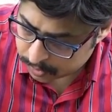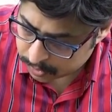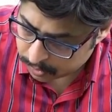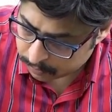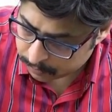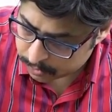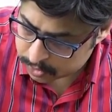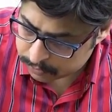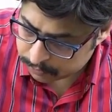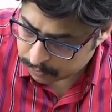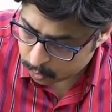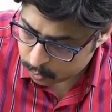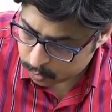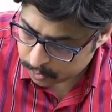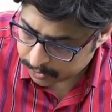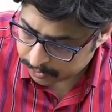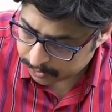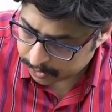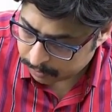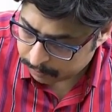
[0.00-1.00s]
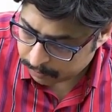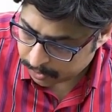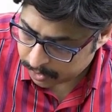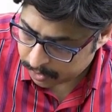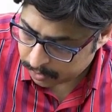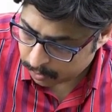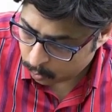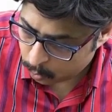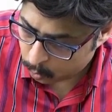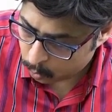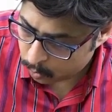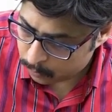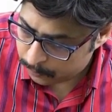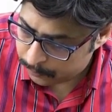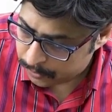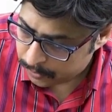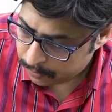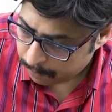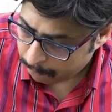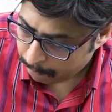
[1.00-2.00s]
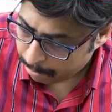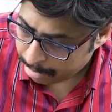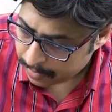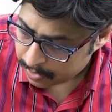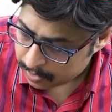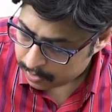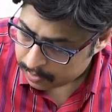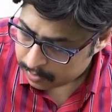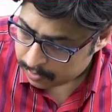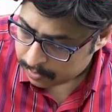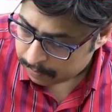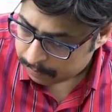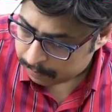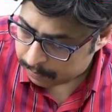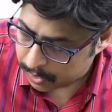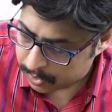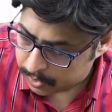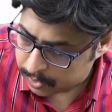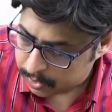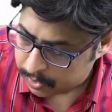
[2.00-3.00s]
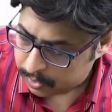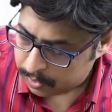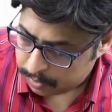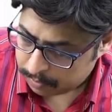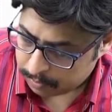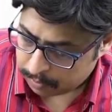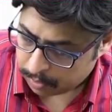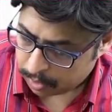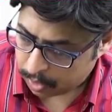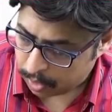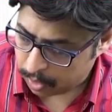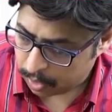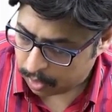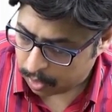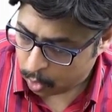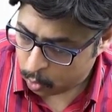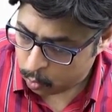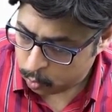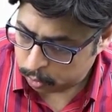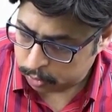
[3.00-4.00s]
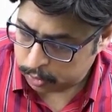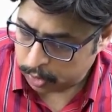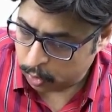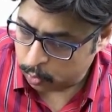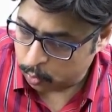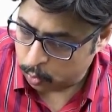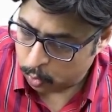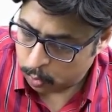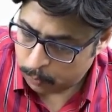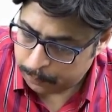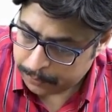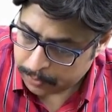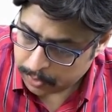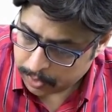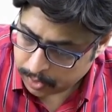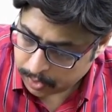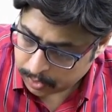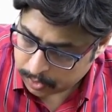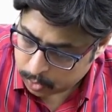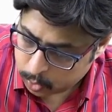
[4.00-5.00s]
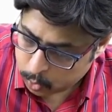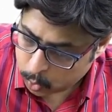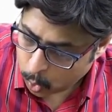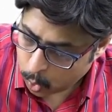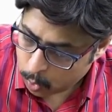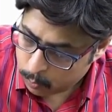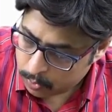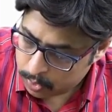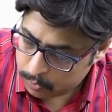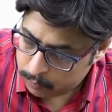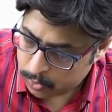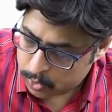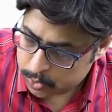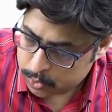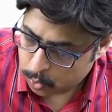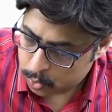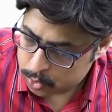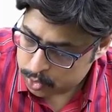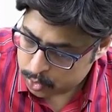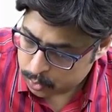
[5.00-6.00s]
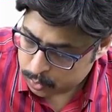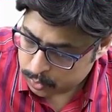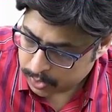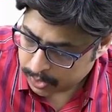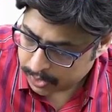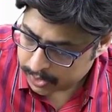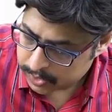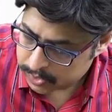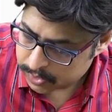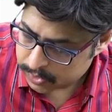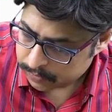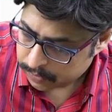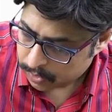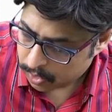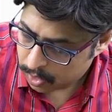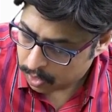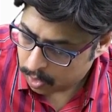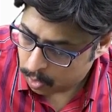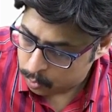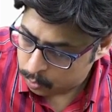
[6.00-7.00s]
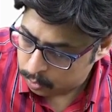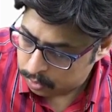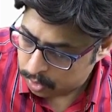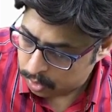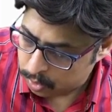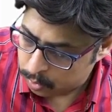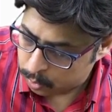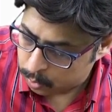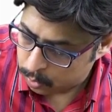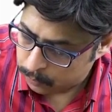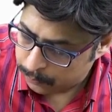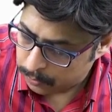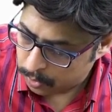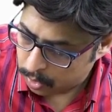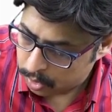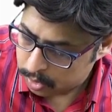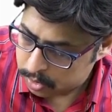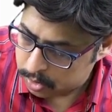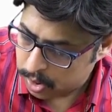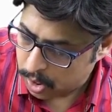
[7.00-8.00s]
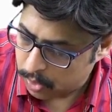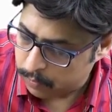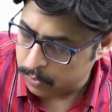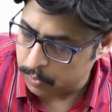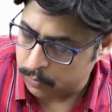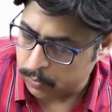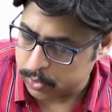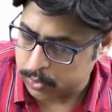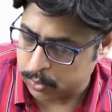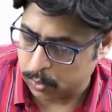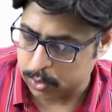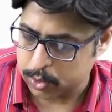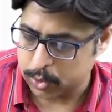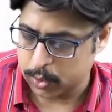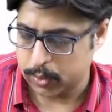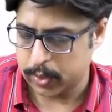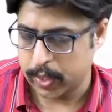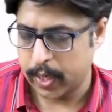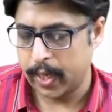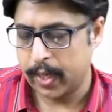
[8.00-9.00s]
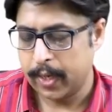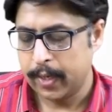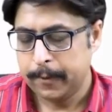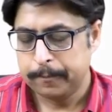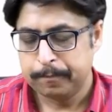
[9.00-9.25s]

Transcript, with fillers: He was found hanging by a rope, but around the rope a towel was also tied. Around the rope a towel was also tied.